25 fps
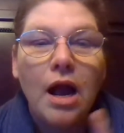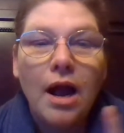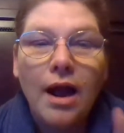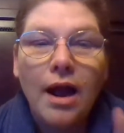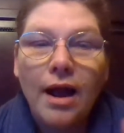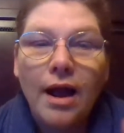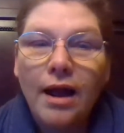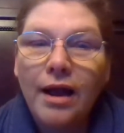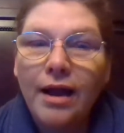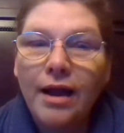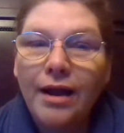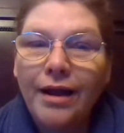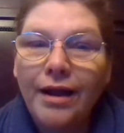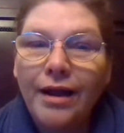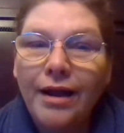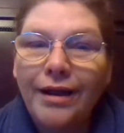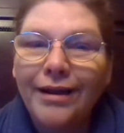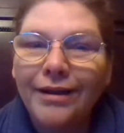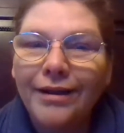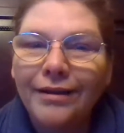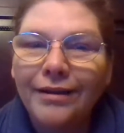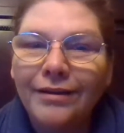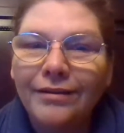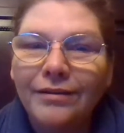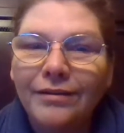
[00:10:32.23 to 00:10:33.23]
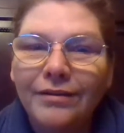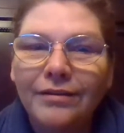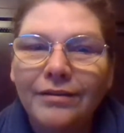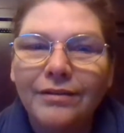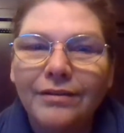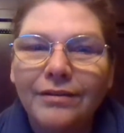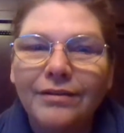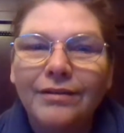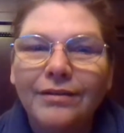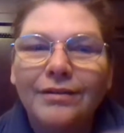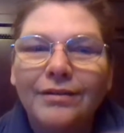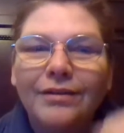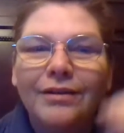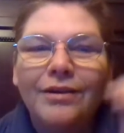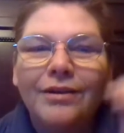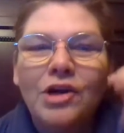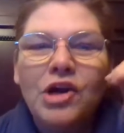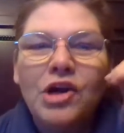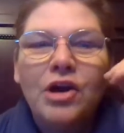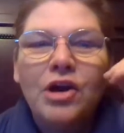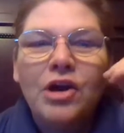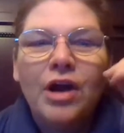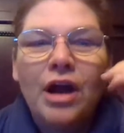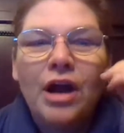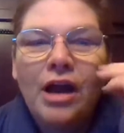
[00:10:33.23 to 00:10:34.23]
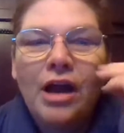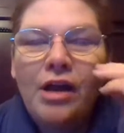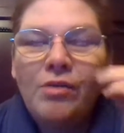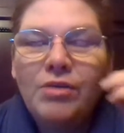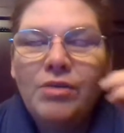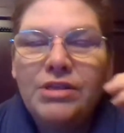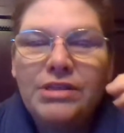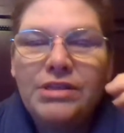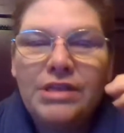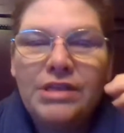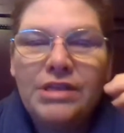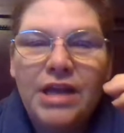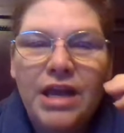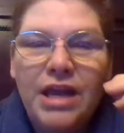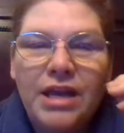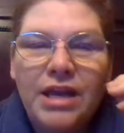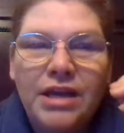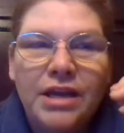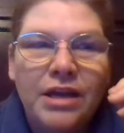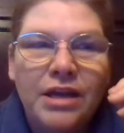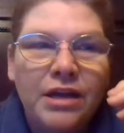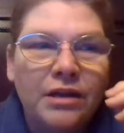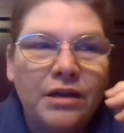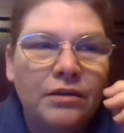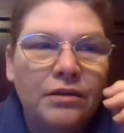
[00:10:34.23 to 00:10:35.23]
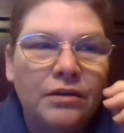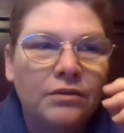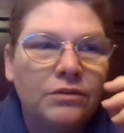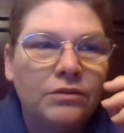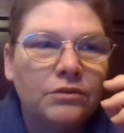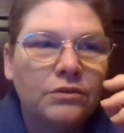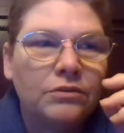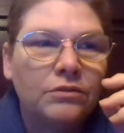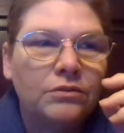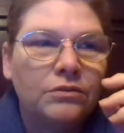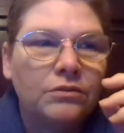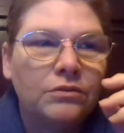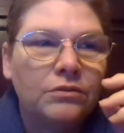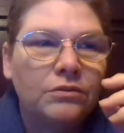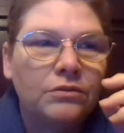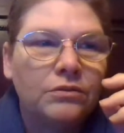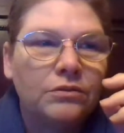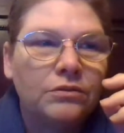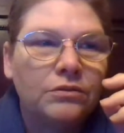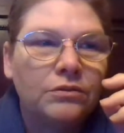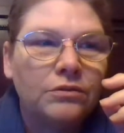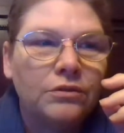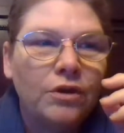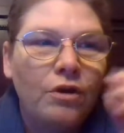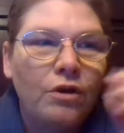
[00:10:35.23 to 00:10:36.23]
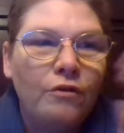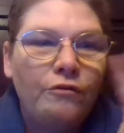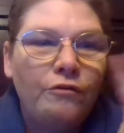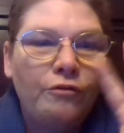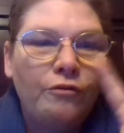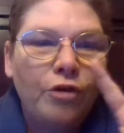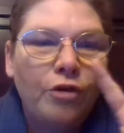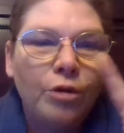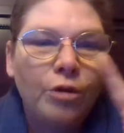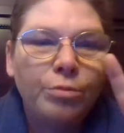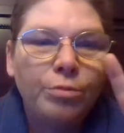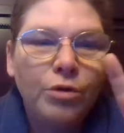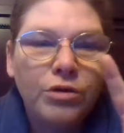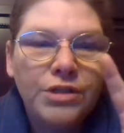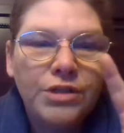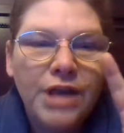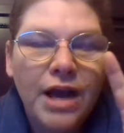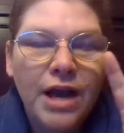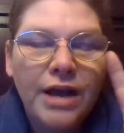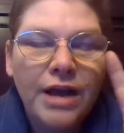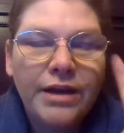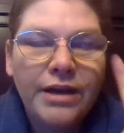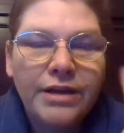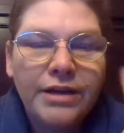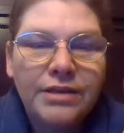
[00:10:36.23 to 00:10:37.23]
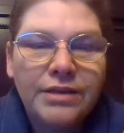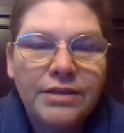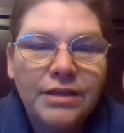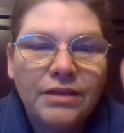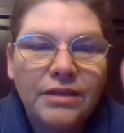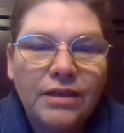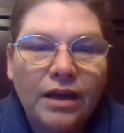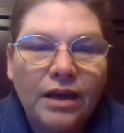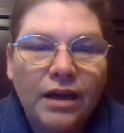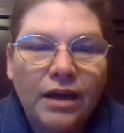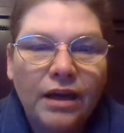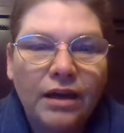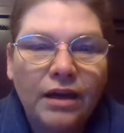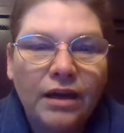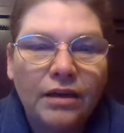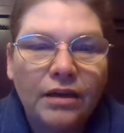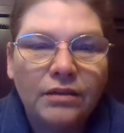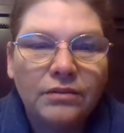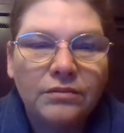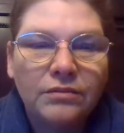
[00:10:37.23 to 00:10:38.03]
I I was taking 4 protonics a day,